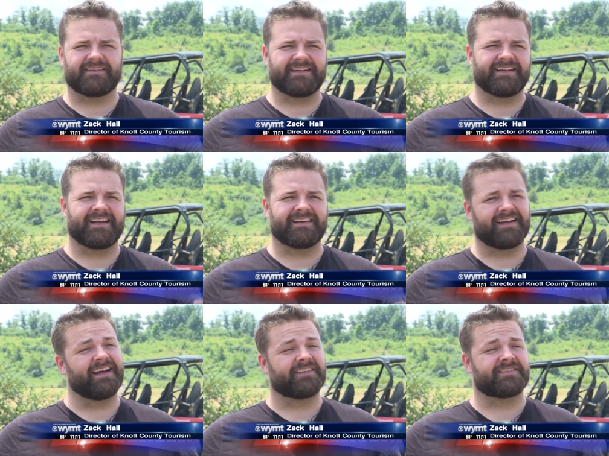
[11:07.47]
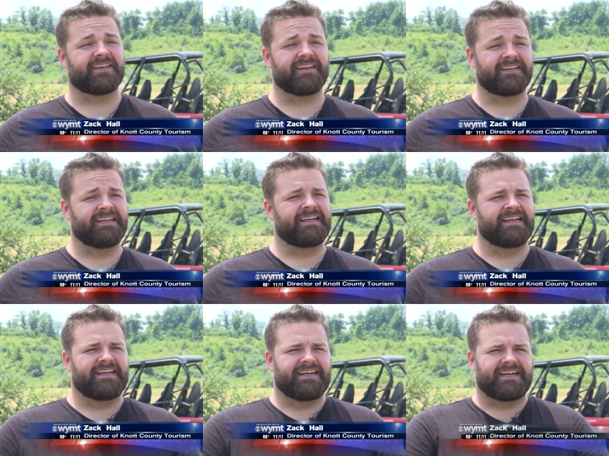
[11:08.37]
Indiana, out of the state.
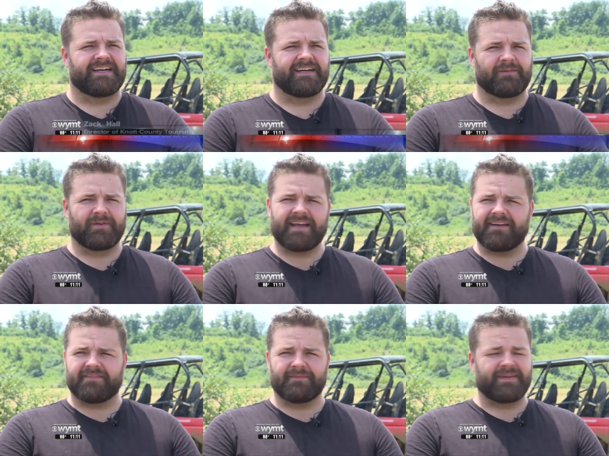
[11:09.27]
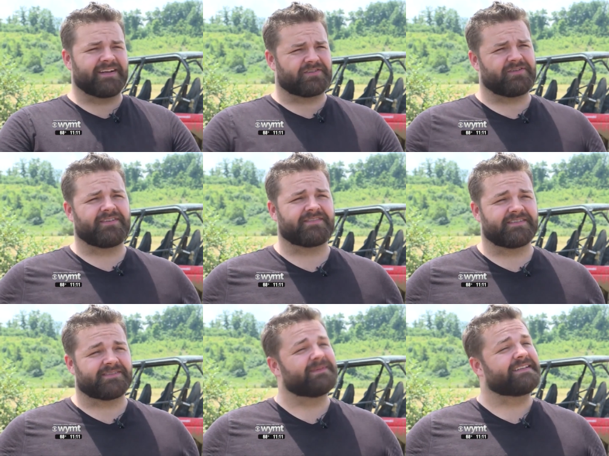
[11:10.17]
Uh, we have the biggest trail
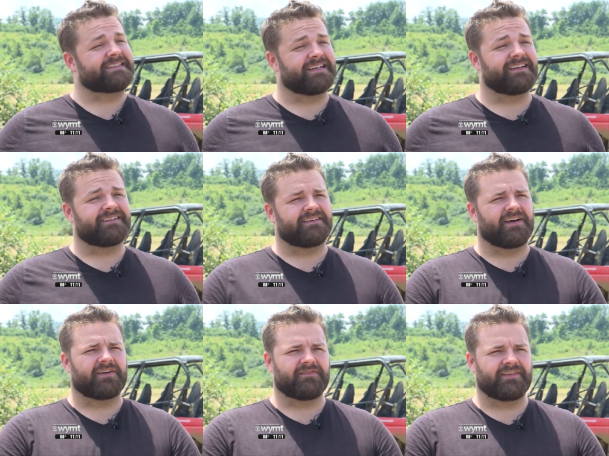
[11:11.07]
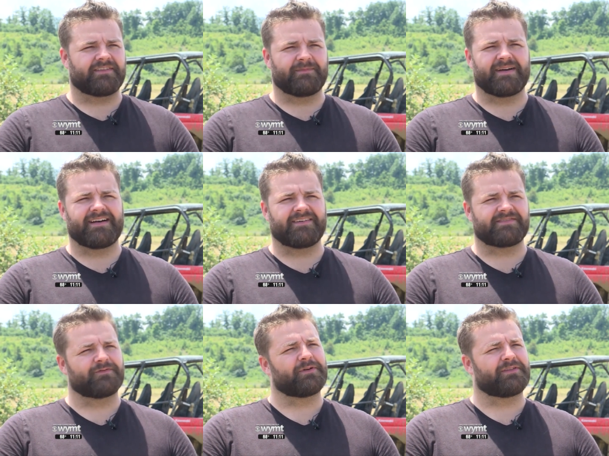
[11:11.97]
system in the state 150 miles,
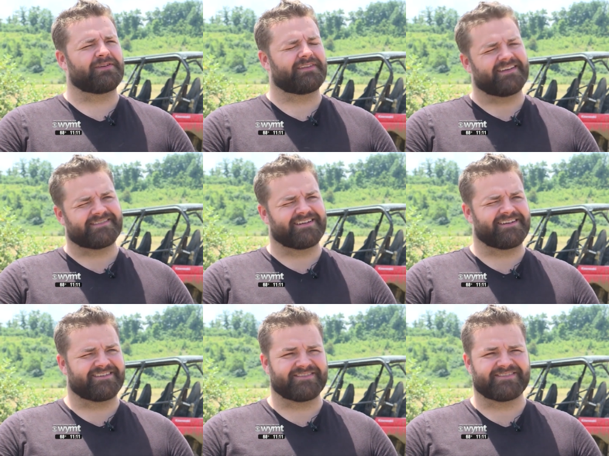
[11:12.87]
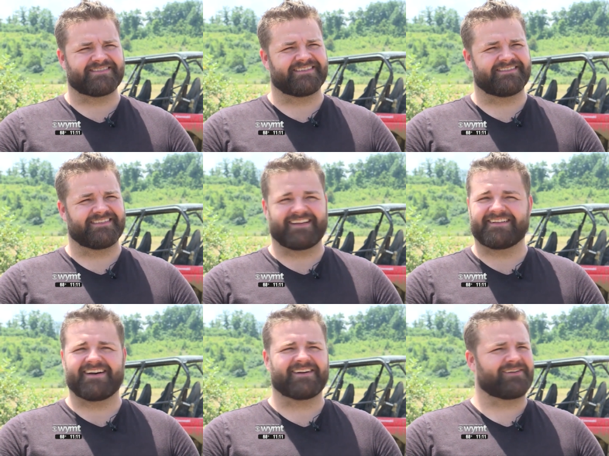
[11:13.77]
43,000 acres, so a
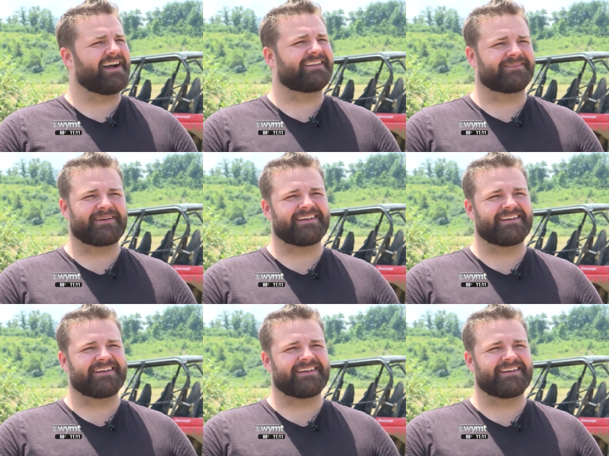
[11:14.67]
lot of riding to be